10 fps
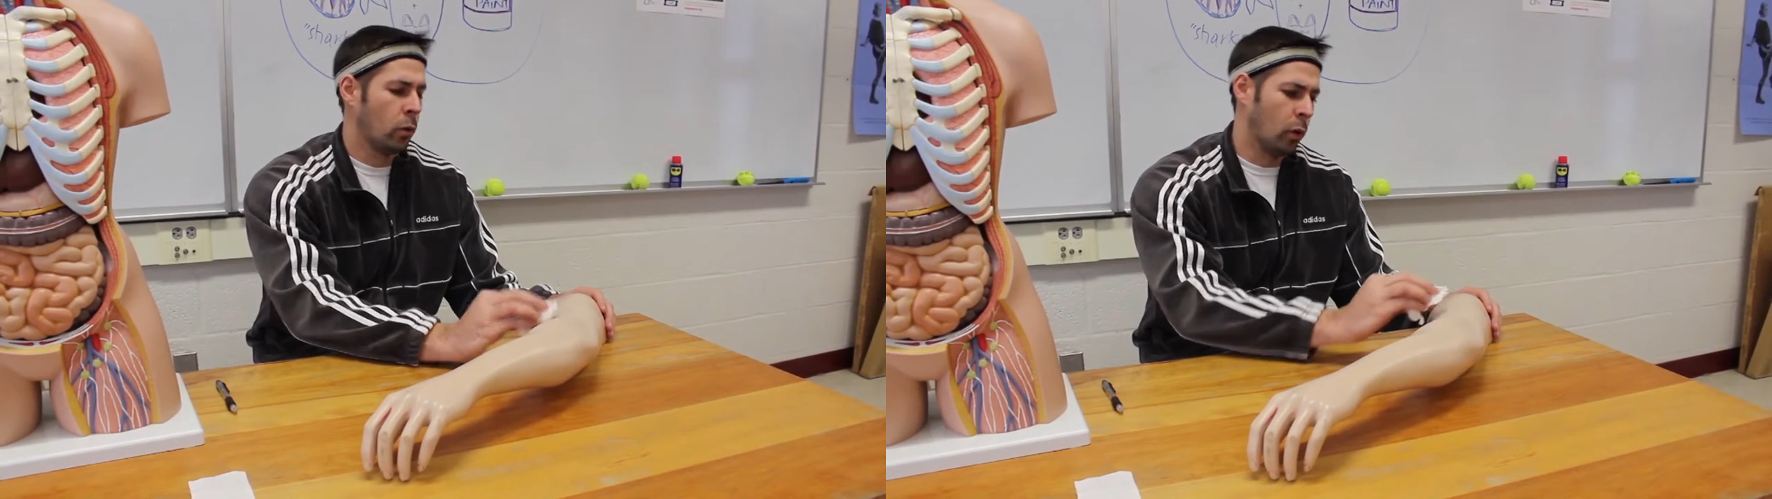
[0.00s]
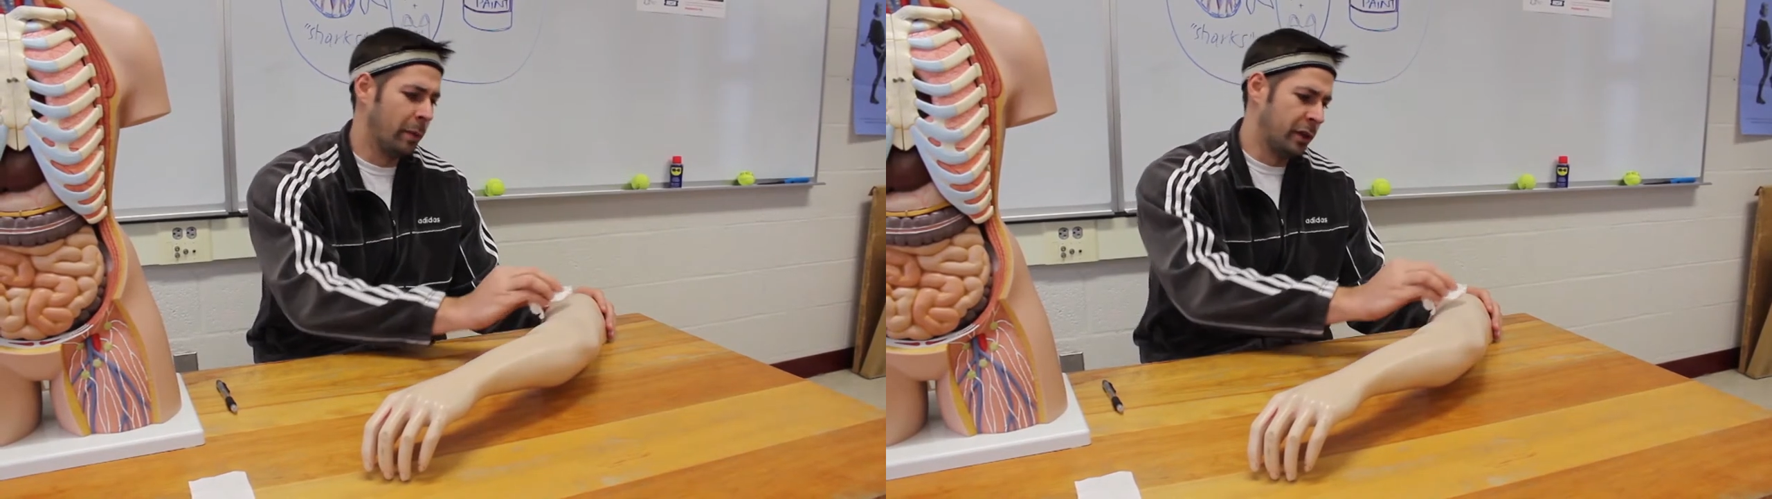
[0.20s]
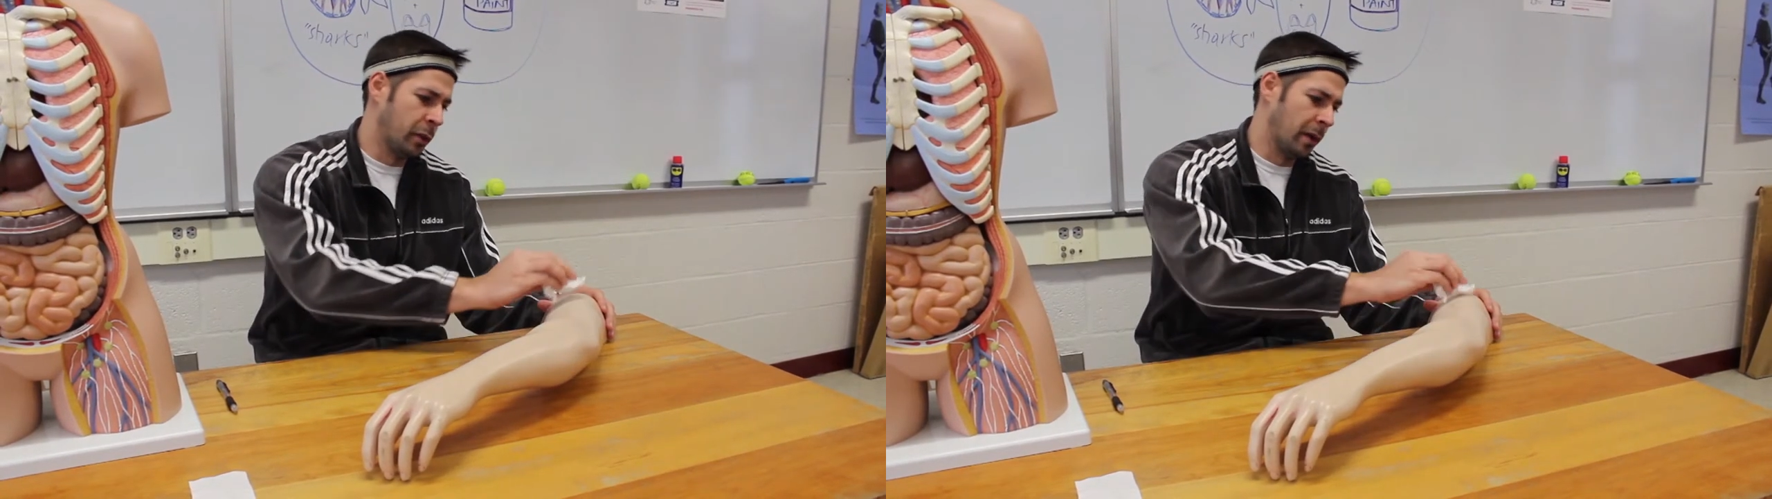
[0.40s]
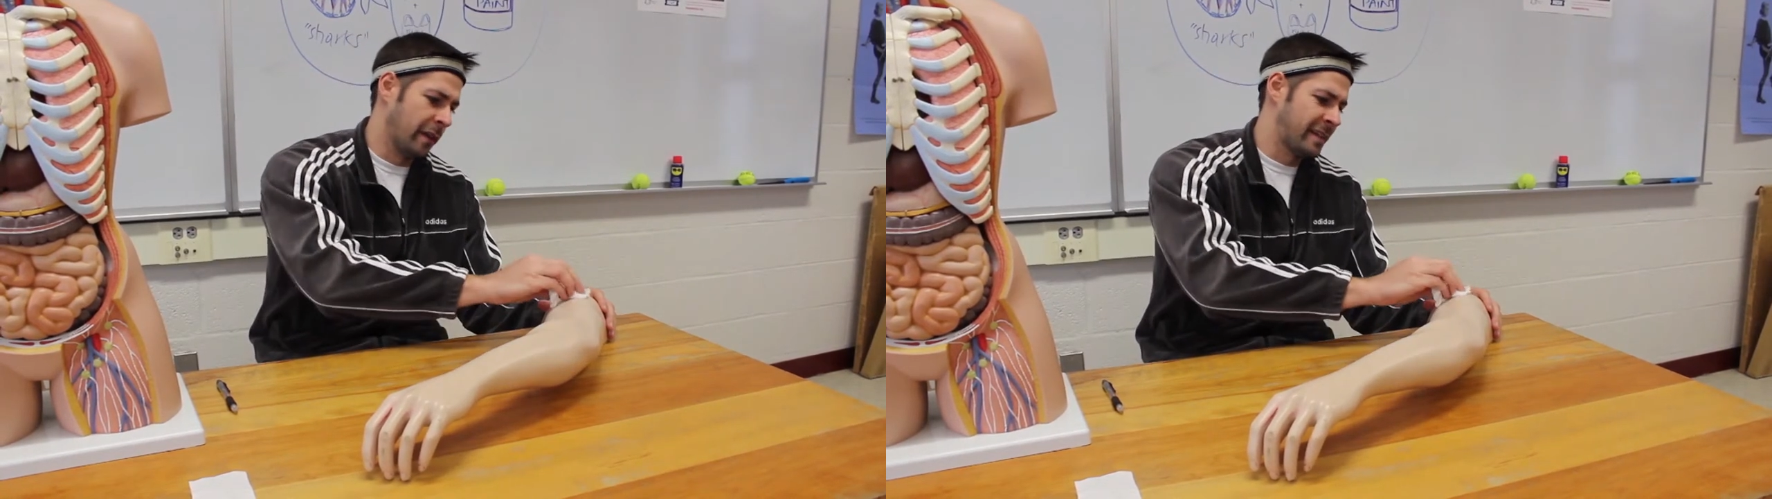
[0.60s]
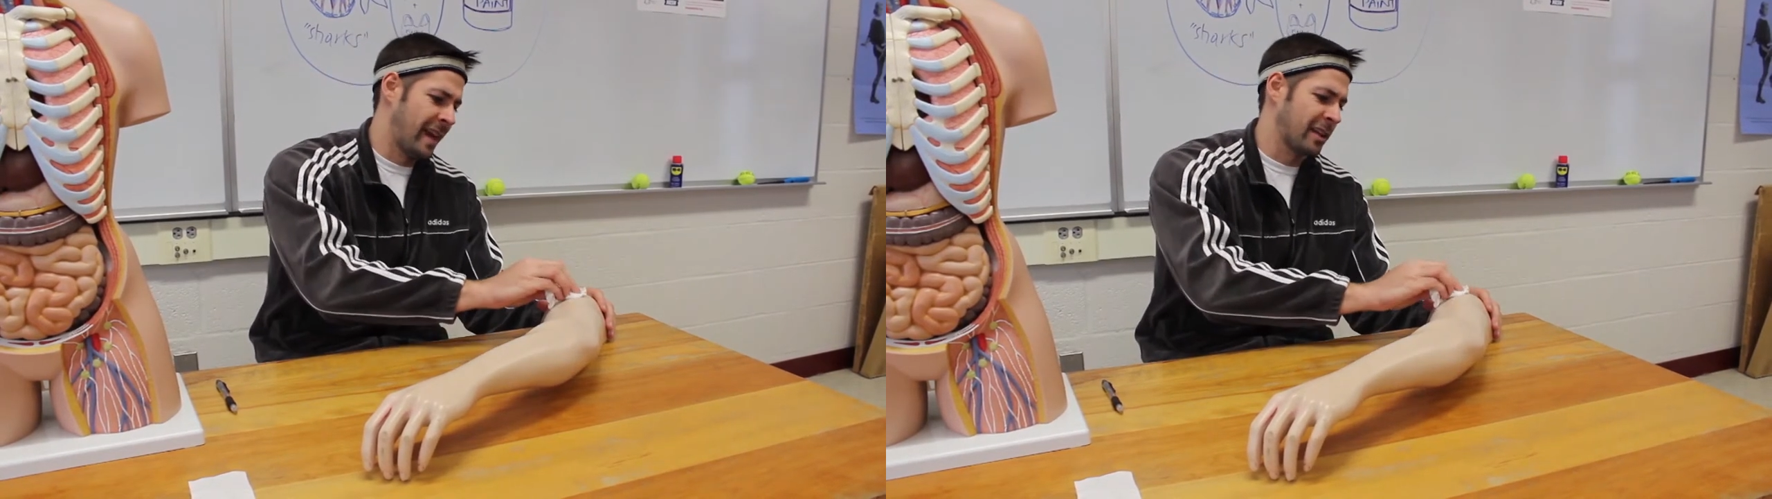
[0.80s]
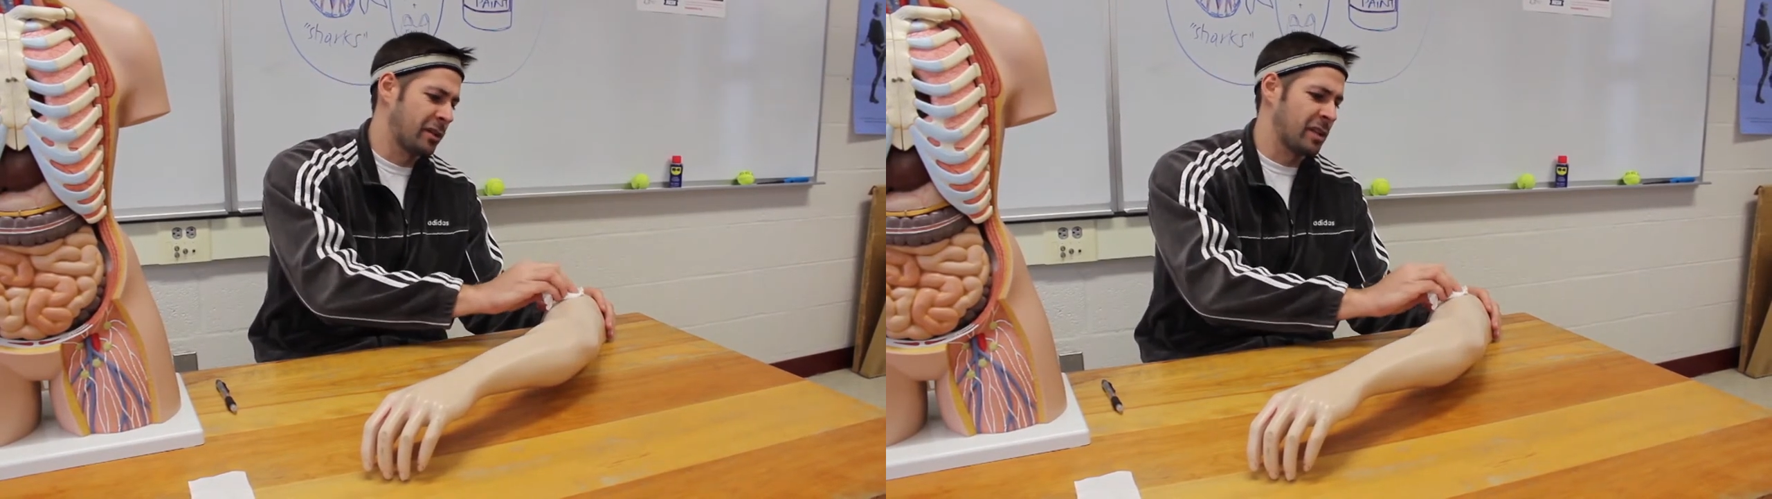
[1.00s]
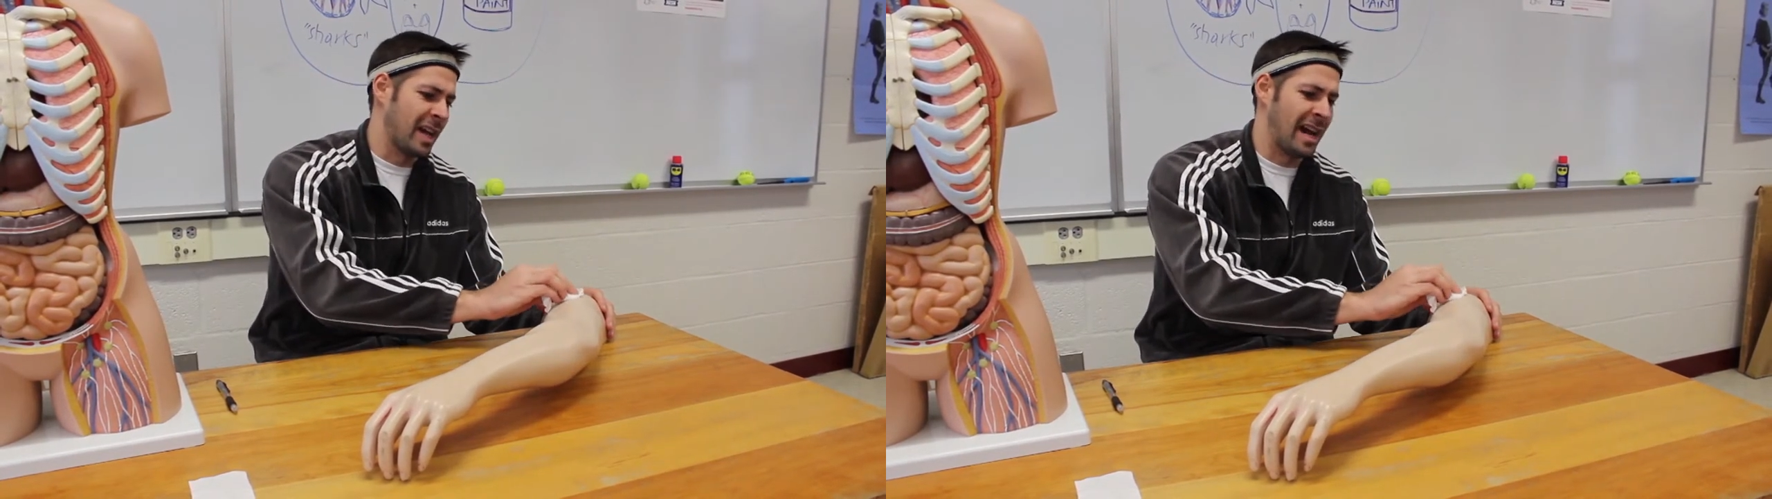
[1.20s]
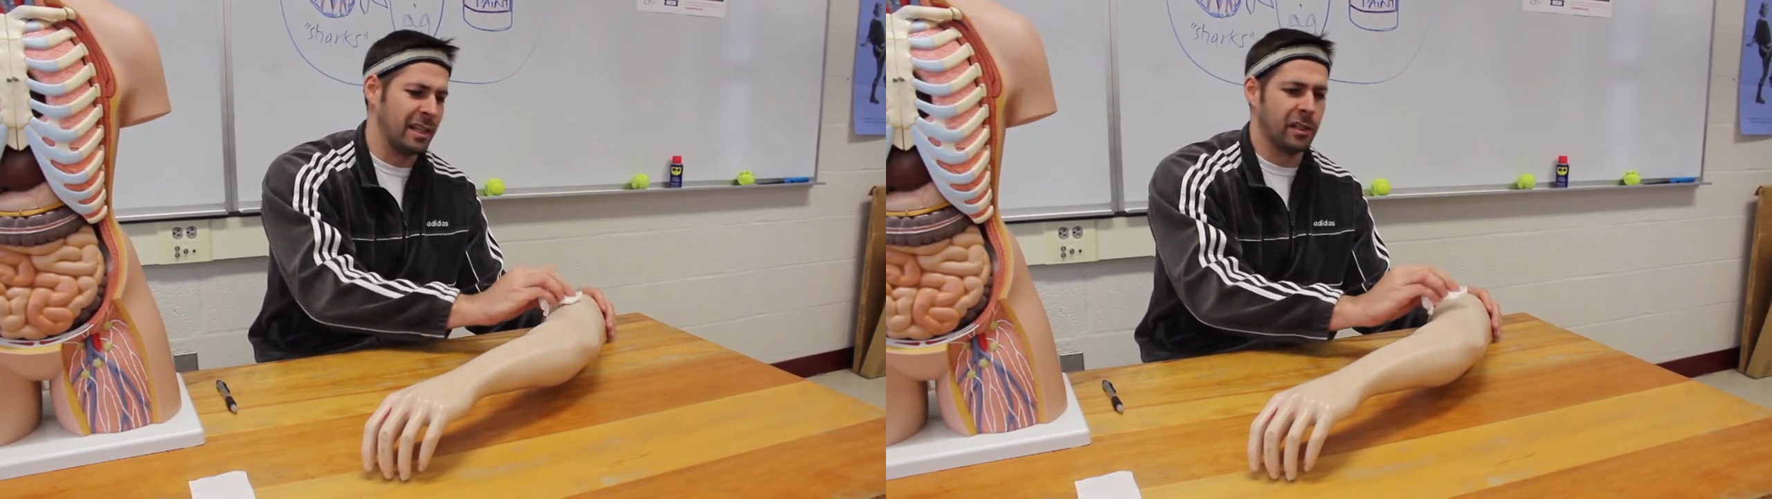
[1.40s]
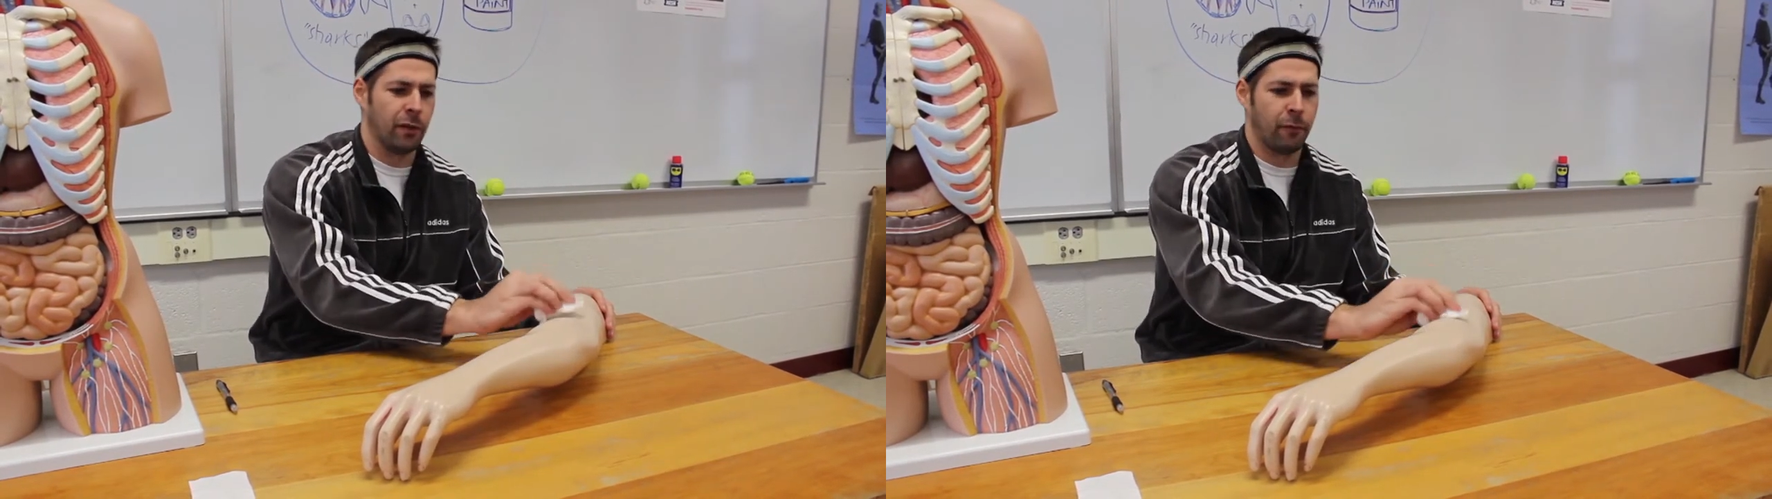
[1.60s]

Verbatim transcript: We'll be doing this exercise